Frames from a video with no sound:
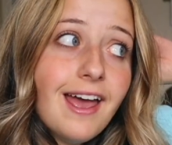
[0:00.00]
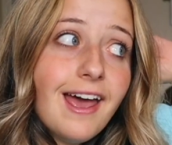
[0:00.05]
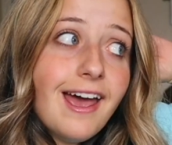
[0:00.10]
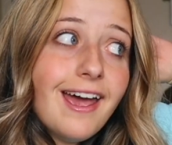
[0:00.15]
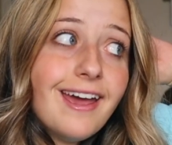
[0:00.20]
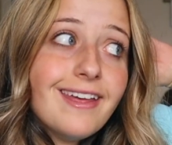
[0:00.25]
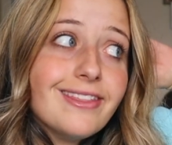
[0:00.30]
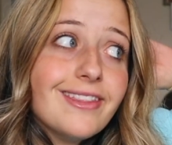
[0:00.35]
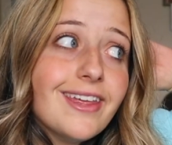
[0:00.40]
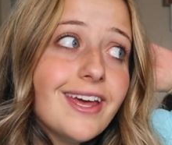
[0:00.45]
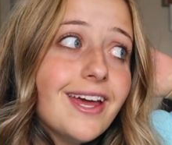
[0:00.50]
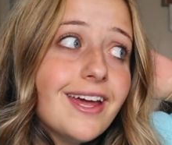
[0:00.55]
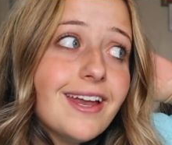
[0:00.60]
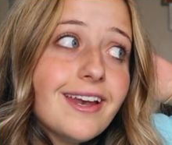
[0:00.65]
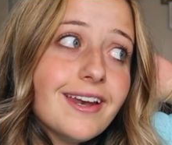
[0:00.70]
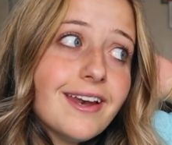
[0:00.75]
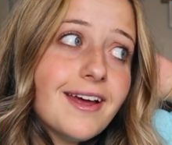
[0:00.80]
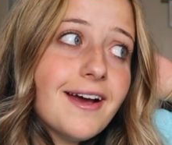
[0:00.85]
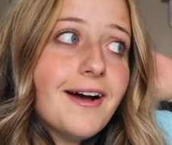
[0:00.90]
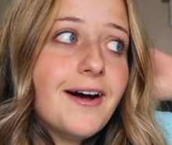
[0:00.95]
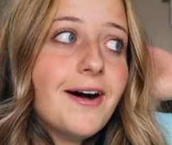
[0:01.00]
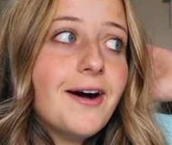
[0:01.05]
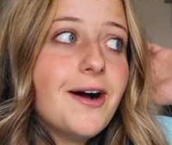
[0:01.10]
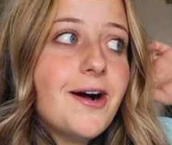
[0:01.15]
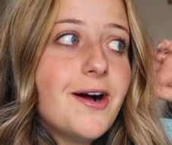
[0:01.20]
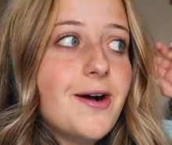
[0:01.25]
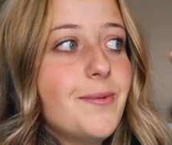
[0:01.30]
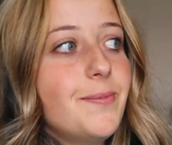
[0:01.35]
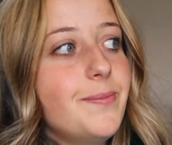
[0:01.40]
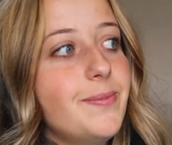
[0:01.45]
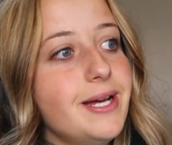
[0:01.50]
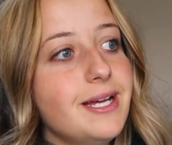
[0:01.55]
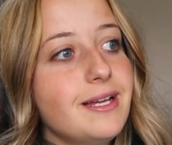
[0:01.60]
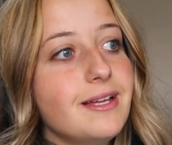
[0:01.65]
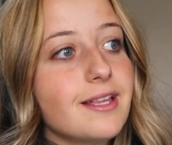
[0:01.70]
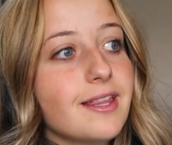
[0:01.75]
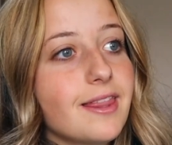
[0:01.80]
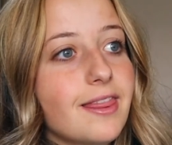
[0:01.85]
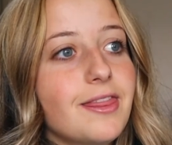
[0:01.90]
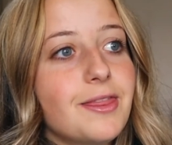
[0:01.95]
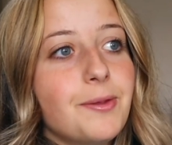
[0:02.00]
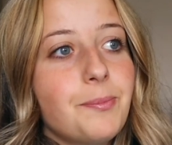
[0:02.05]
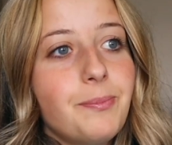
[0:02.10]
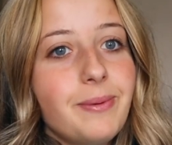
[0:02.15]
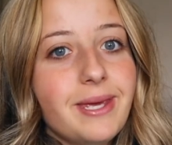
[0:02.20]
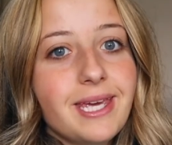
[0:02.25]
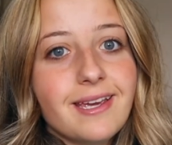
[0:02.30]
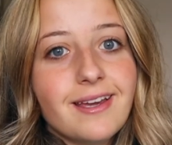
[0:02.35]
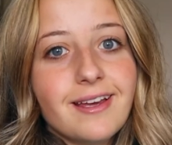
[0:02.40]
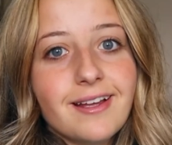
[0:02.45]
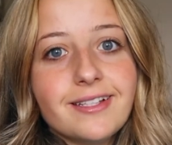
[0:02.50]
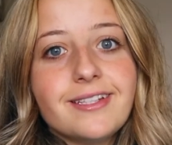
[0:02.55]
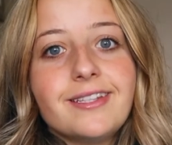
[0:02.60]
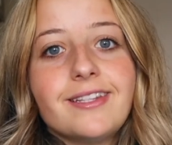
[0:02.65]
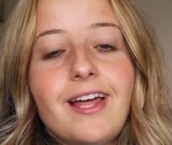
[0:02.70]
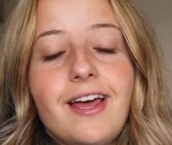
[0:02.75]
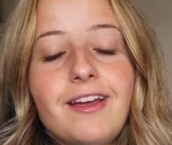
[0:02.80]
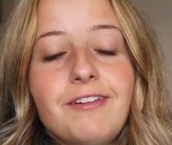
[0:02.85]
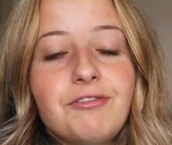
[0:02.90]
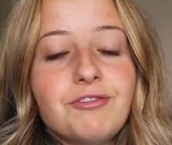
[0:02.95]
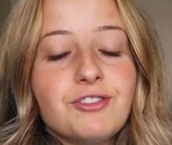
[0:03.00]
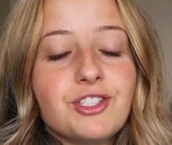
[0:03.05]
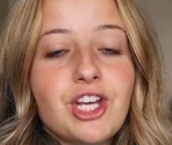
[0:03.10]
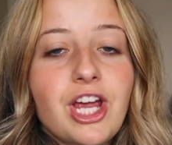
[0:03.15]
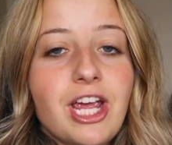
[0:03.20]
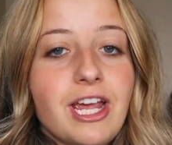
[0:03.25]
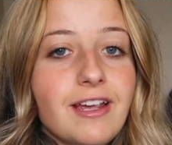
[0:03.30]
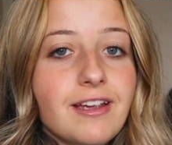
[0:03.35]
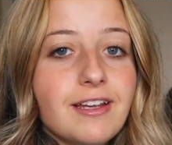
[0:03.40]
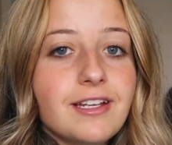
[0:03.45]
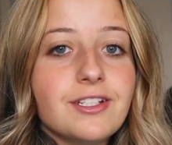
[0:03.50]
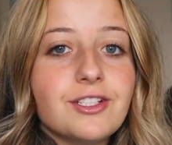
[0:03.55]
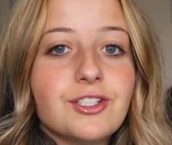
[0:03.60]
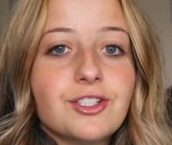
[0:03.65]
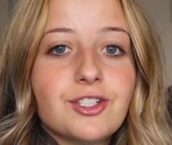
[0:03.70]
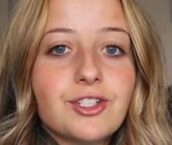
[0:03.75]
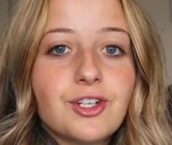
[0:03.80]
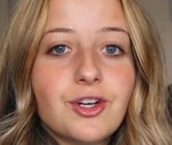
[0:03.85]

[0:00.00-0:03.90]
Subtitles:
And then the big life change